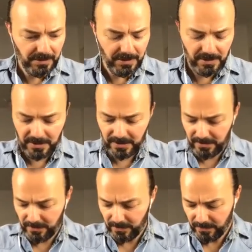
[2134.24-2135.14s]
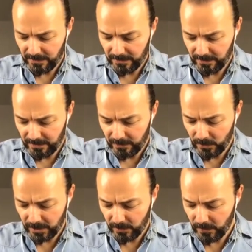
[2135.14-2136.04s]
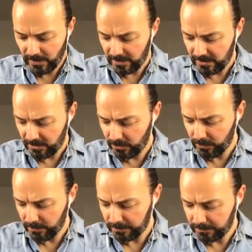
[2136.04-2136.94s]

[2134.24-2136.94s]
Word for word: is working with this too.